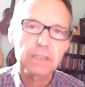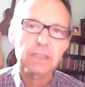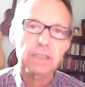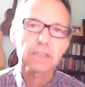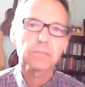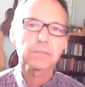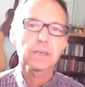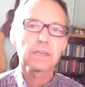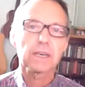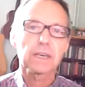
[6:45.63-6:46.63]
systems,
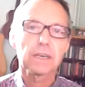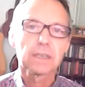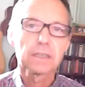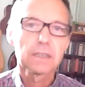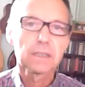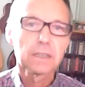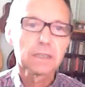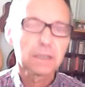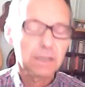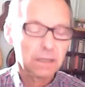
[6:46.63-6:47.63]
are they?
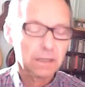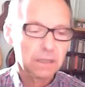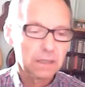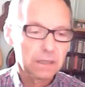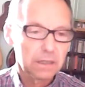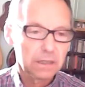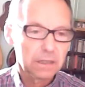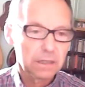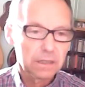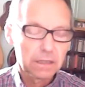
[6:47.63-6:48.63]
Yeah.
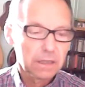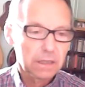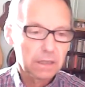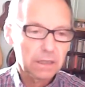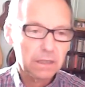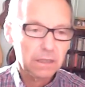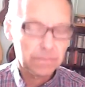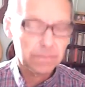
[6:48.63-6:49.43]
Yeah.